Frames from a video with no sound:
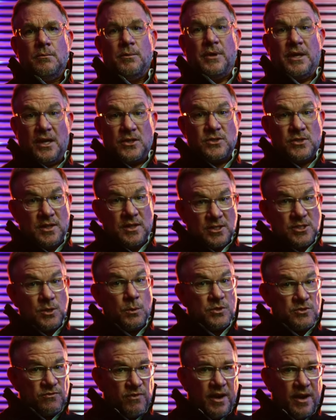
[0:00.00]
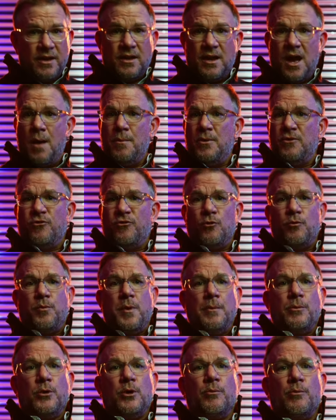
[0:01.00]
Because of this, it was very common for
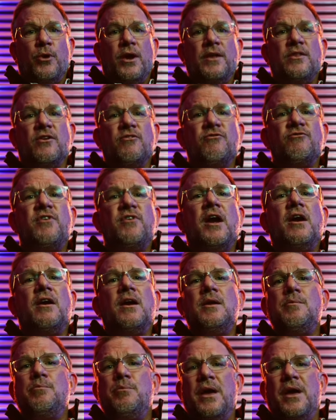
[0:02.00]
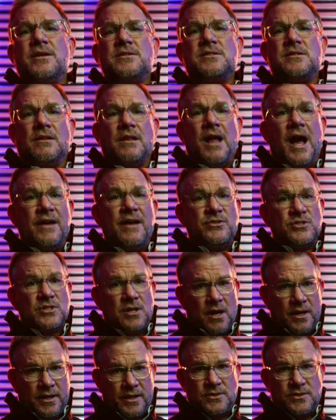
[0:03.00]
people to bring their very best
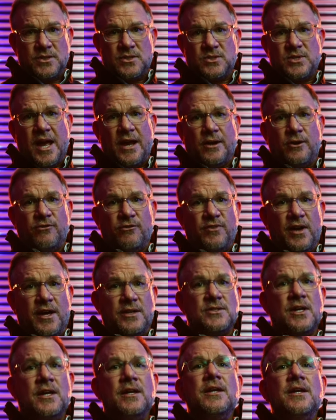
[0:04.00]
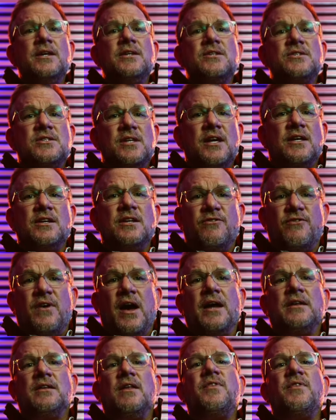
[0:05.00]
livestock as a sacrifice,
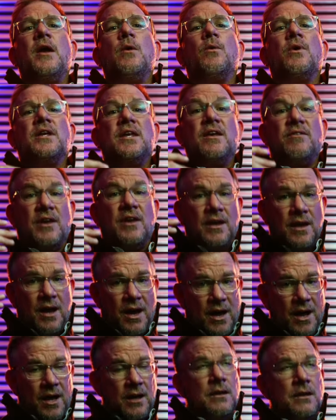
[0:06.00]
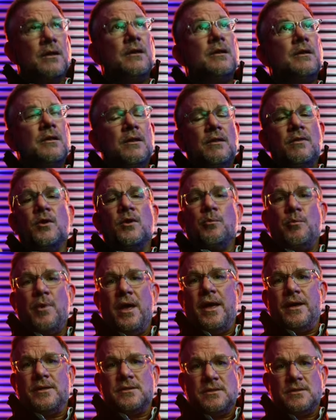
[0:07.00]
signifying that they were giving God their
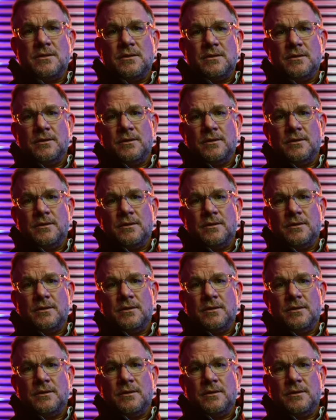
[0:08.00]
best.